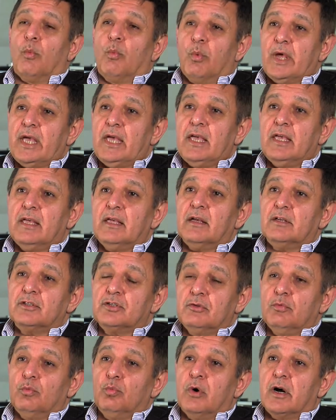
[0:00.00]
We
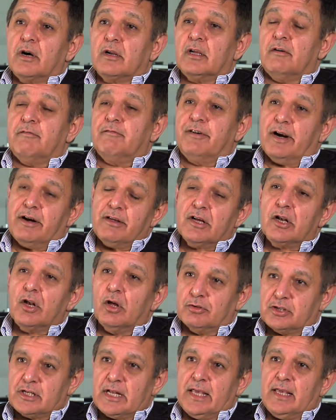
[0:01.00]
work very
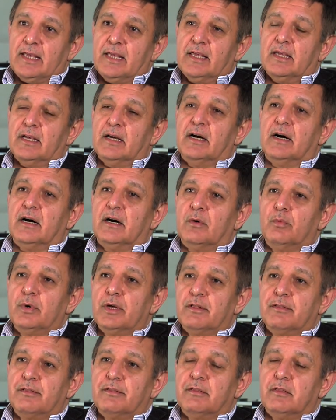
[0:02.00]
closely
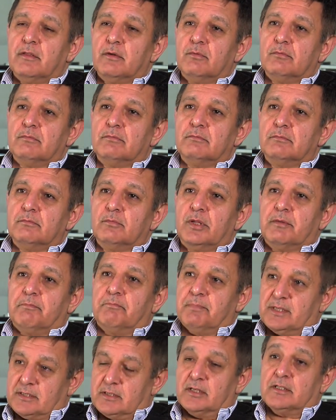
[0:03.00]
with
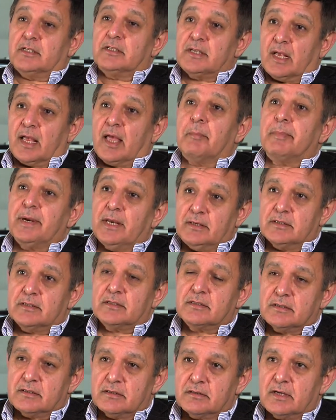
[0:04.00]
businesses and
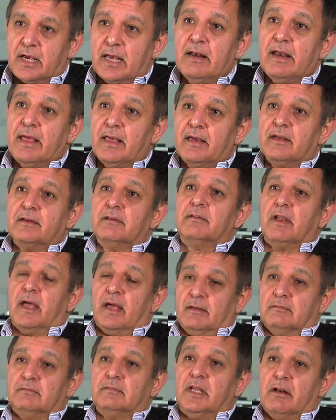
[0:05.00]
companies in Lincoln
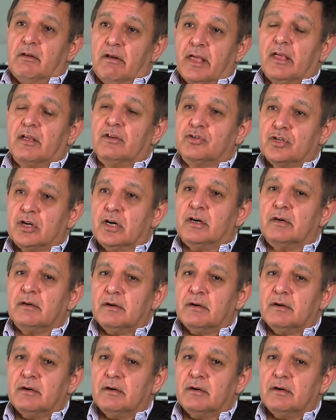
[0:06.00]
and in Lincolnshire,